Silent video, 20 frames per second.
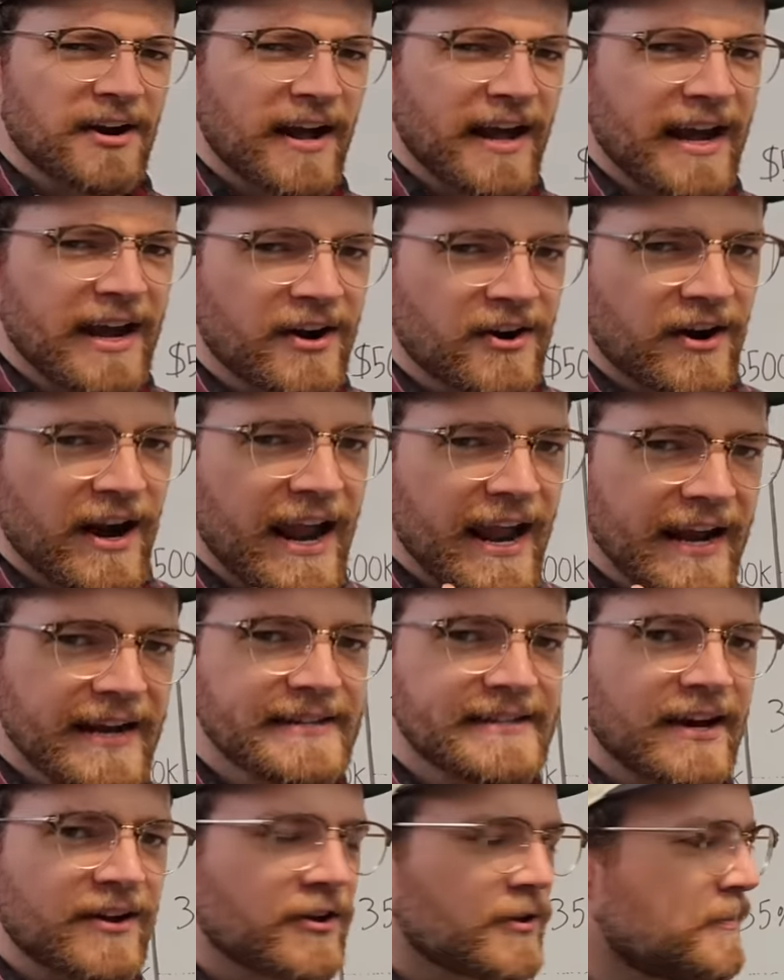of hater Hank
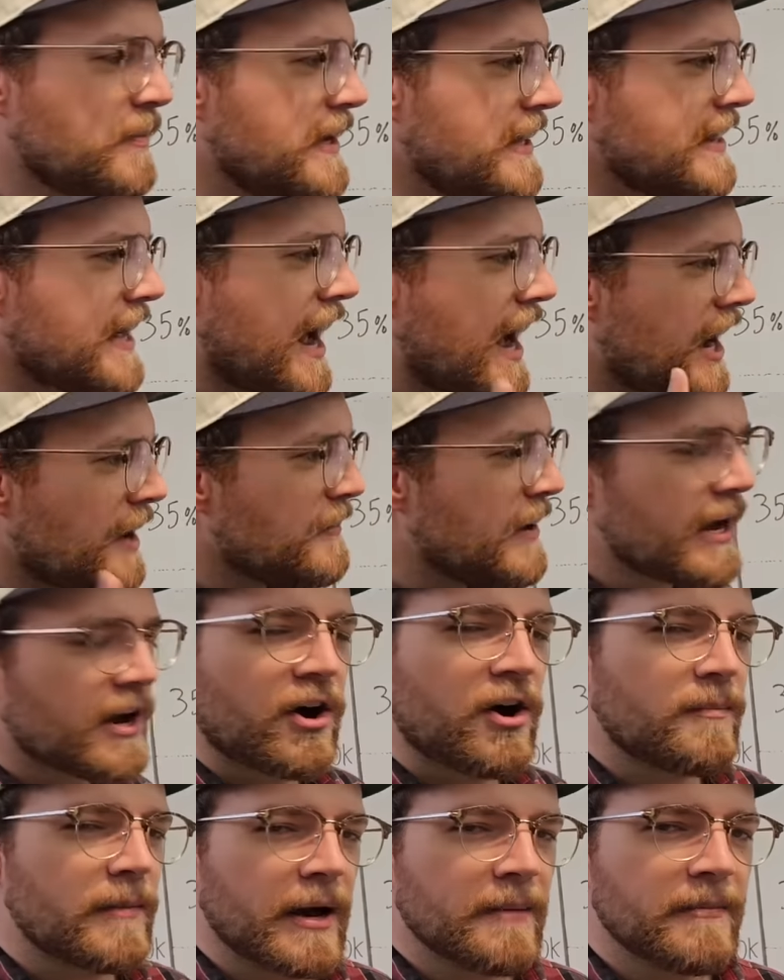telling me that I make
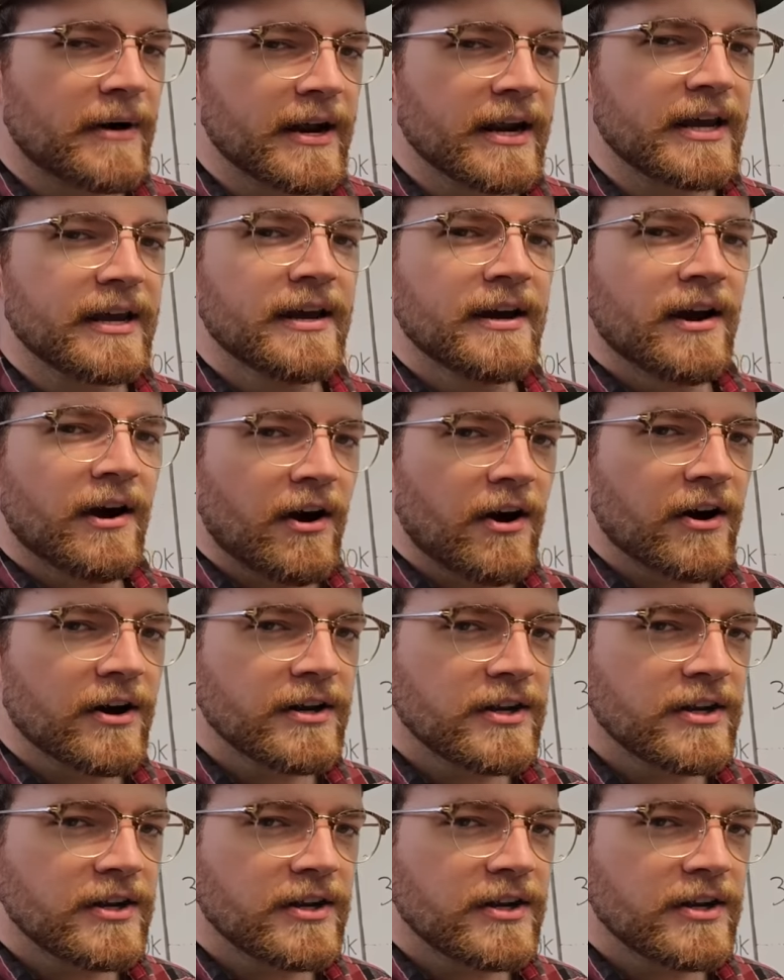all my money on